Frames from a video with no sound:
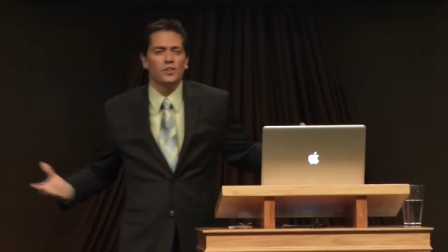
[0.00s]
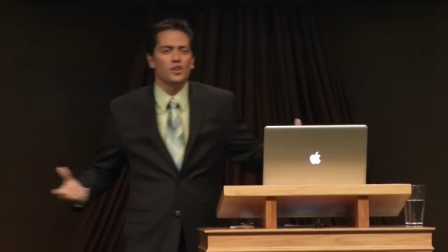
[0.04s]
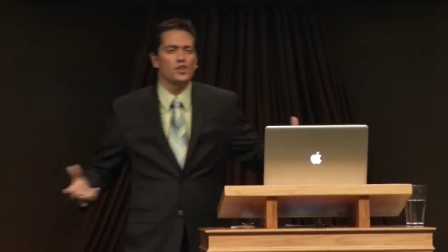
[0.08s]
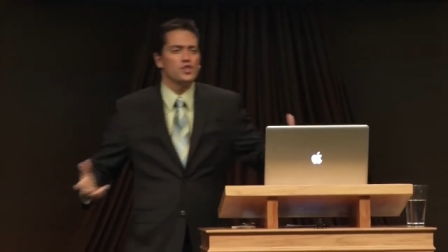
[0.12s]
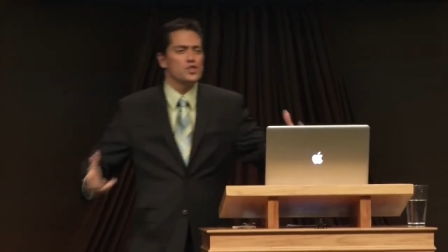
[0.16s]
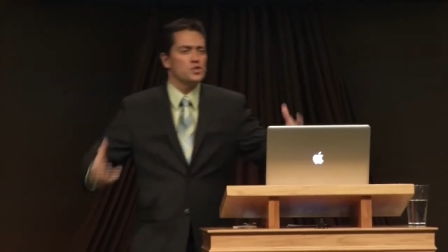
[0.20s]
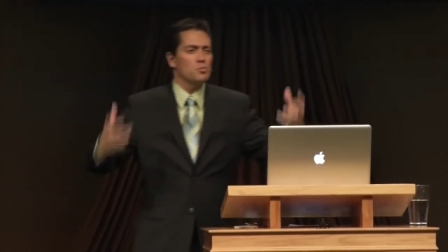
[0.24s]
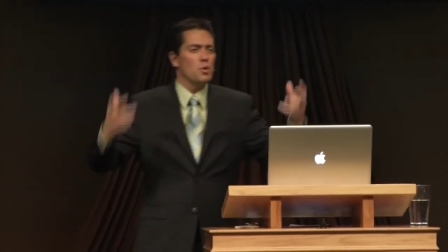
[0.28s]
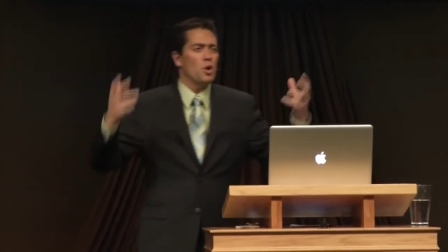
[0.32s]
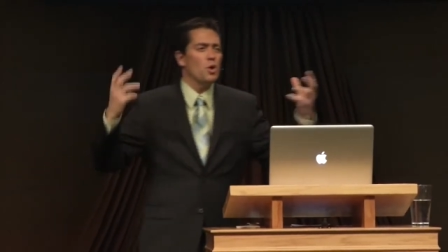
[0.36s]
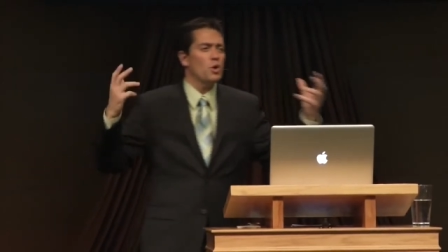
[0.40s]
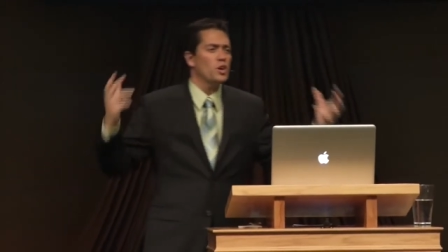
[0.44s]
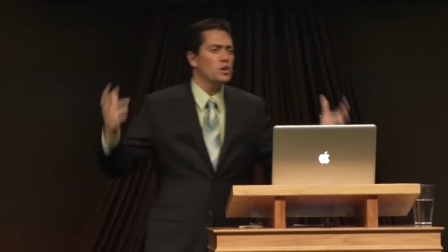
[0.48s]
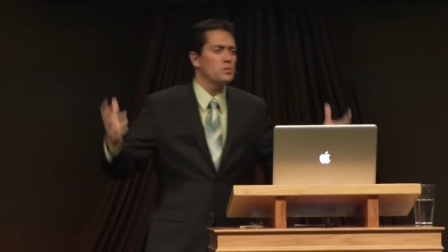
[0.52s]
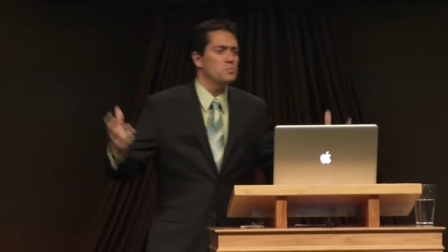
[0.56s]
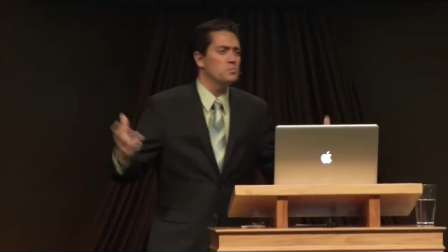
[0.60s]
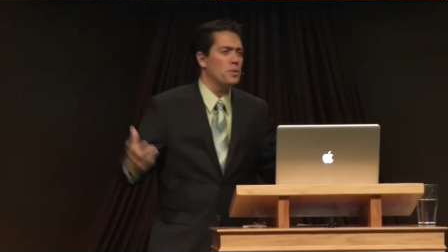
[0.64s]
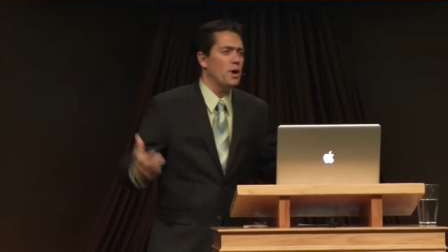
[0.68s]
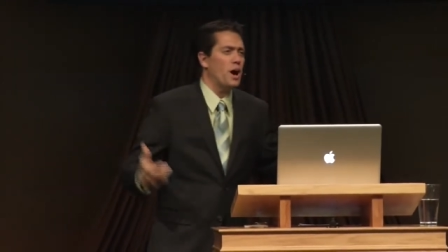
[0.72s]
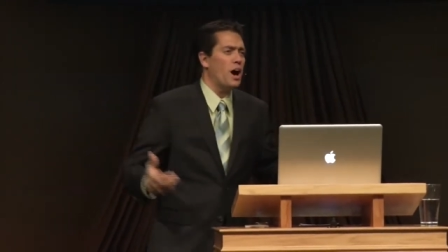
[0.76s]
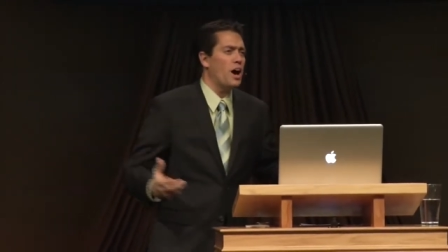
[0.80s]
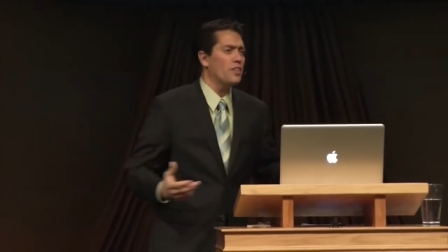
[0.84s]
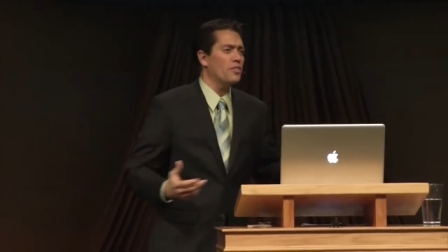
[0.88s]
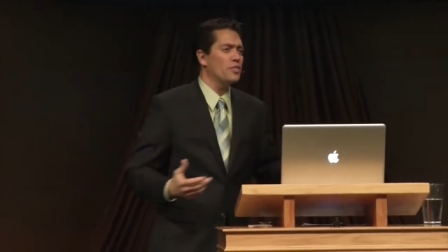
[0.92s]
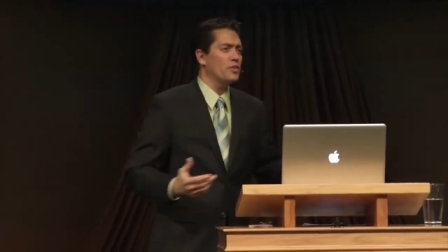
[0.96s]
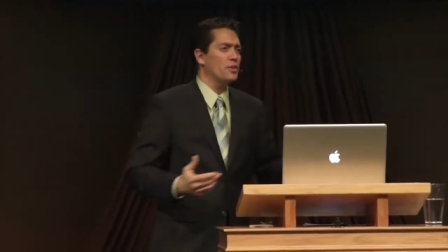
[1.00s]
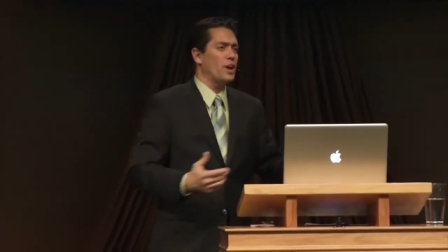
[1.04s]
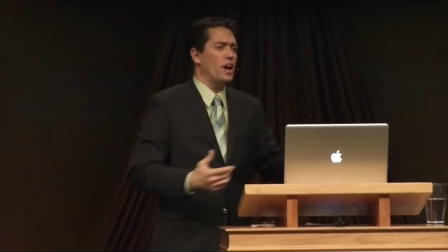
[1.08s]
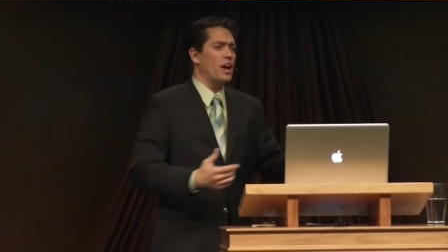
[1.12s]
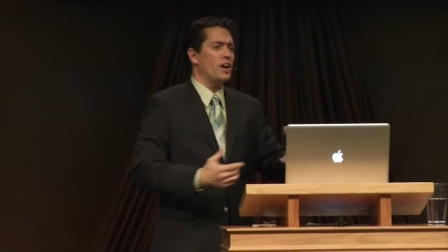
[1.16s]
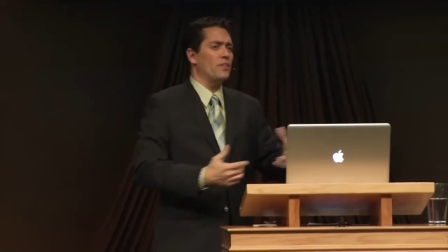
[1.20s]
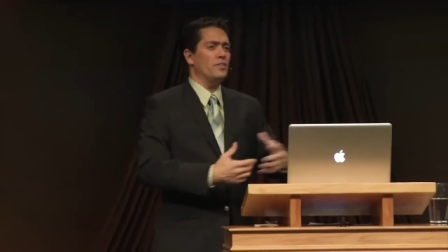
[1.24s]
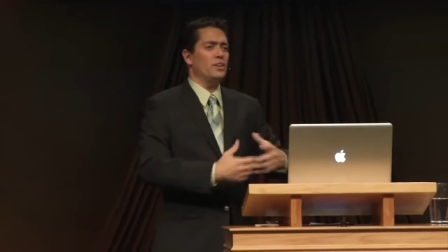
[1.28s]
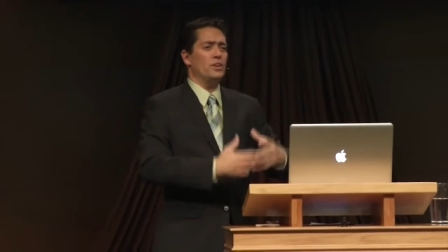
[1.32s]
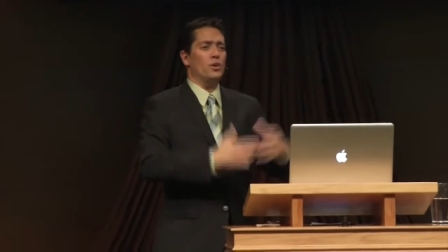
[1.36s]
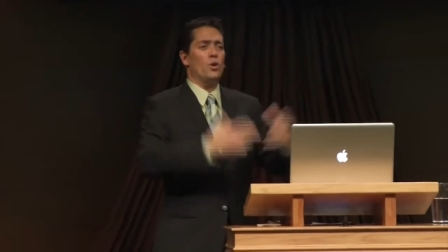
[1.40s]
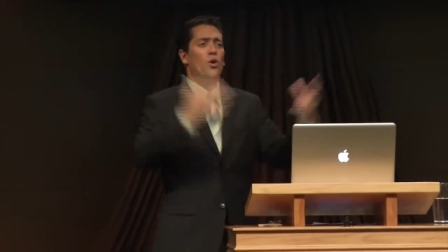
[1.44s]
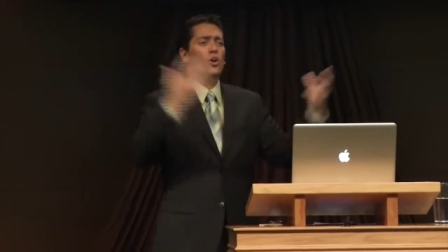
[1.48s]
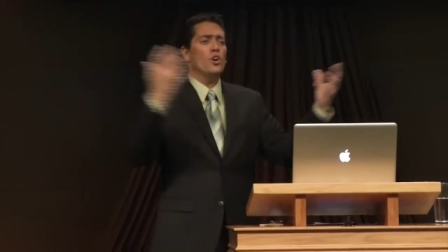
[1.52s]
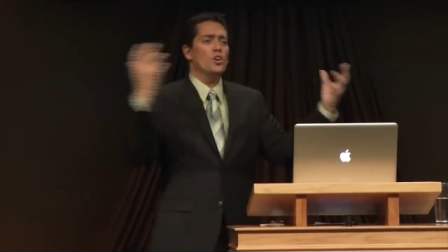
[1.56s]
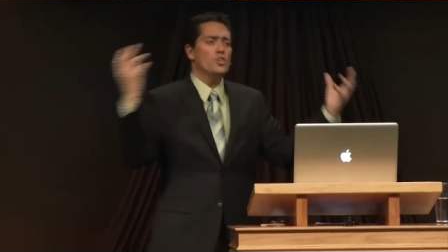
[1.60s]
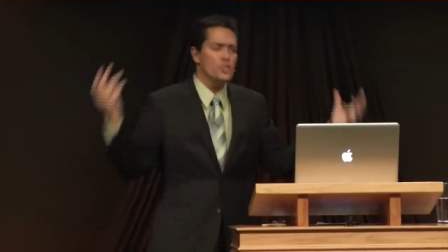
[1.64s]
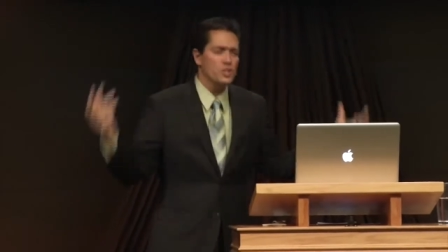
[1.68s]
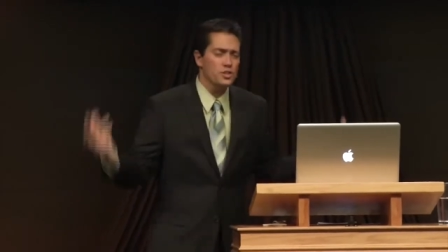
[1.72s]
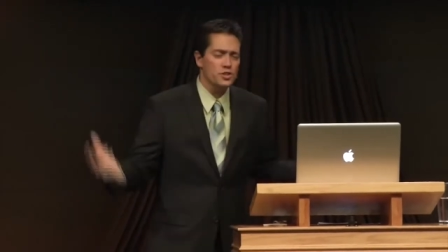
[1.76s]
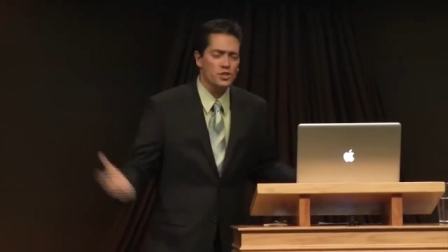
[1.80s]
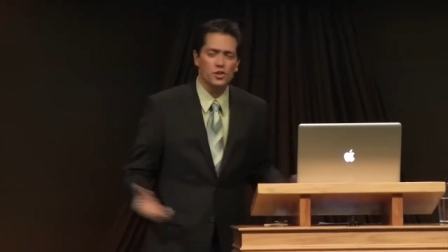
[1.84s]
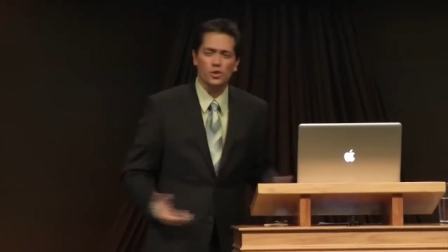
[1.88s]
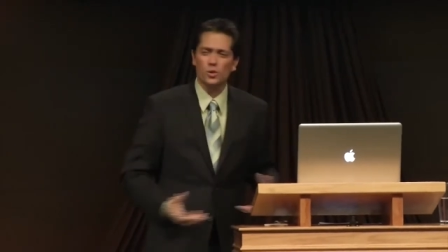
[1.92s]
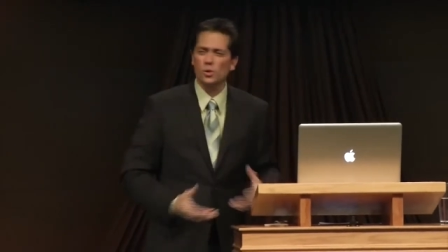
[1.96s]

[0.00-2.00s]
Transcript: They're smoking pot, they're having orgies,